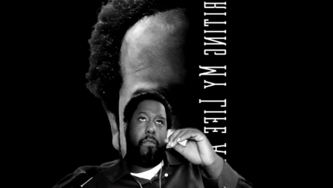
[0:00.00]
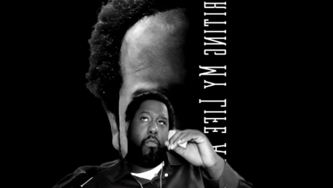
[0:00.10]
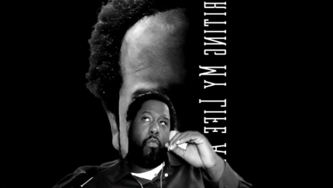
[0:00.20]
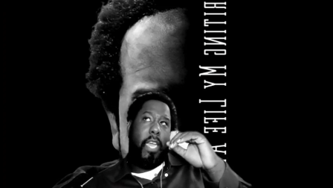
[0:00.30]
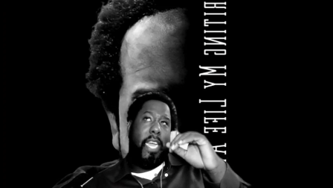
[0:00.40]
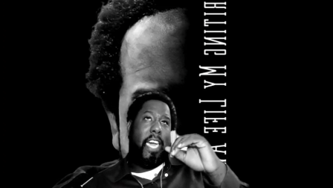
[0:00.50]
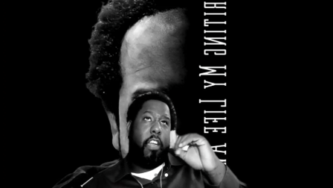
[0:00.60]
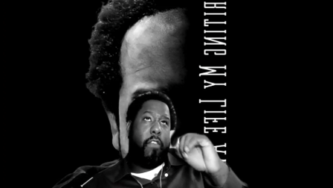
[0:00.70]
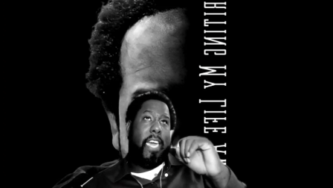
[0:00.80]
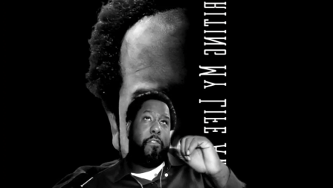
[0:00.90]
the way I
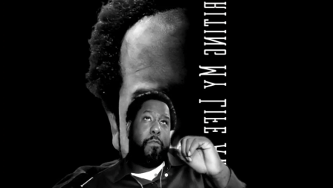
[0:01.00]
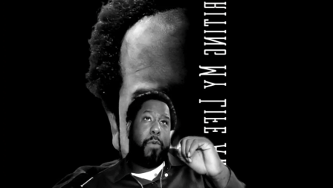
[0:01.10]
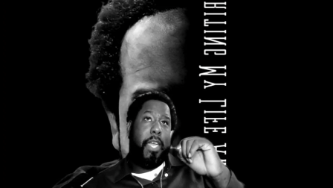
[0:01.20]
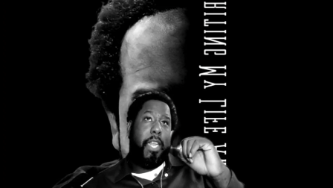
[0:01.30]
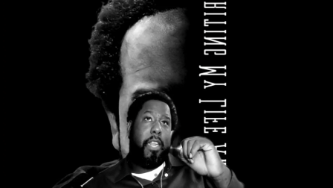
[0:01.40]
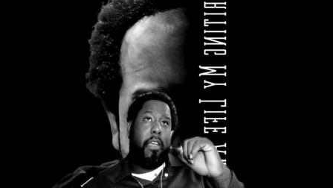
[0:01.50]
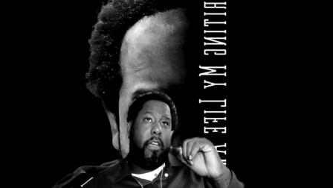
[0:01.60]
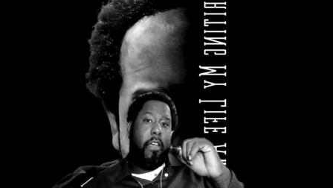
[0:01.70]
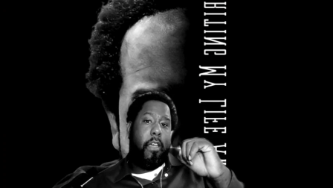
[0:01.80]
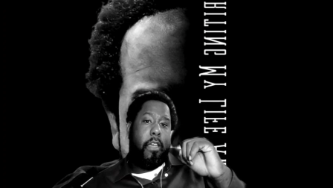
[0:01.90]
graduated
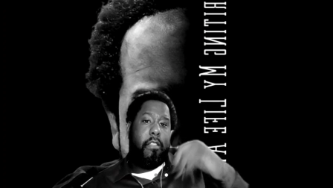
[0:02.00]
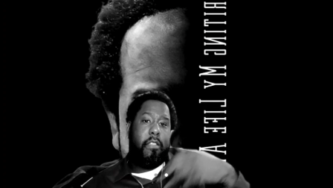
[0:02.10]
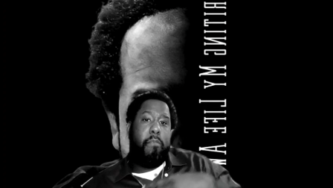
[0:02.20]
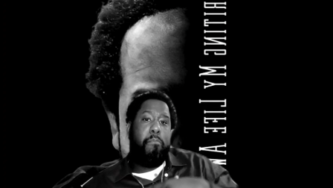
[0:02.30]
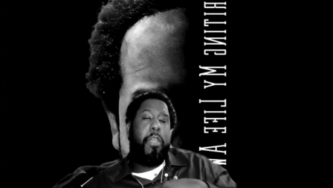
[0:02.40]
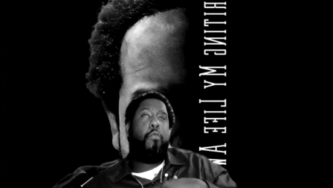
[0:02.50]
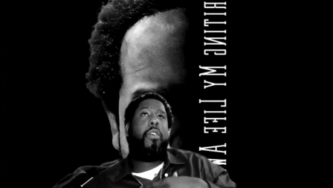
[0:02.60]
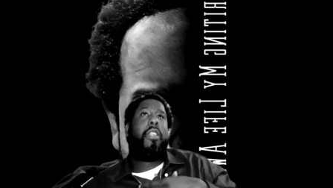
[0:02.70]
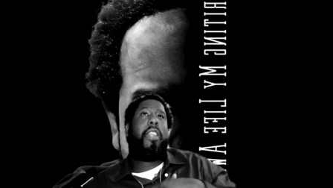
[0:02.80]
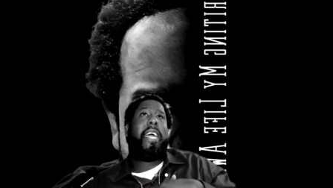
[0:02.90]
to me
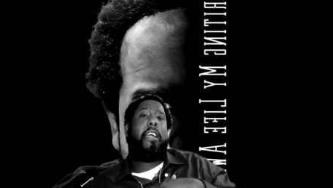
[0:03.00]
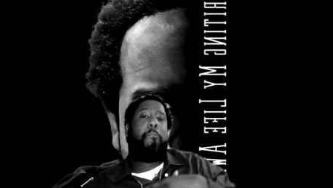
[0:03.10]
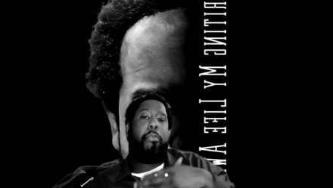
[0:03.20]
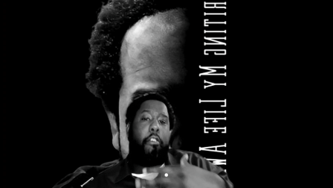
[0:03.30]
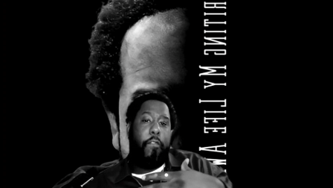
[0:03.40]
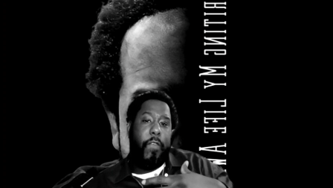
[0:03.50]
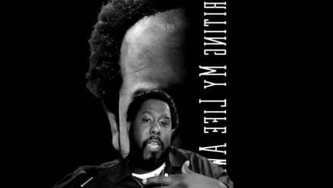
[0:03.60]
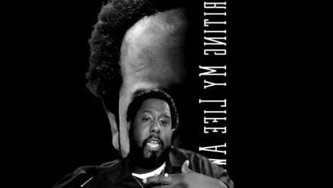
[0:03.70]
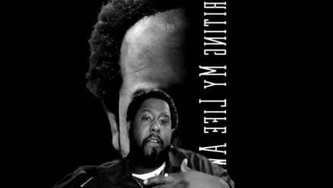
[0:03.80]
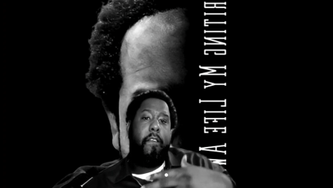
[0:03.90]
was like a
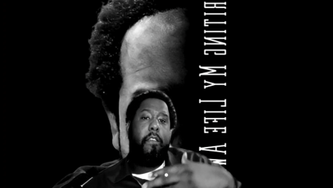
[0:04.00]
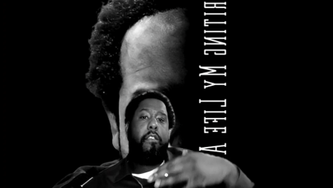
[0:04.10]
perfect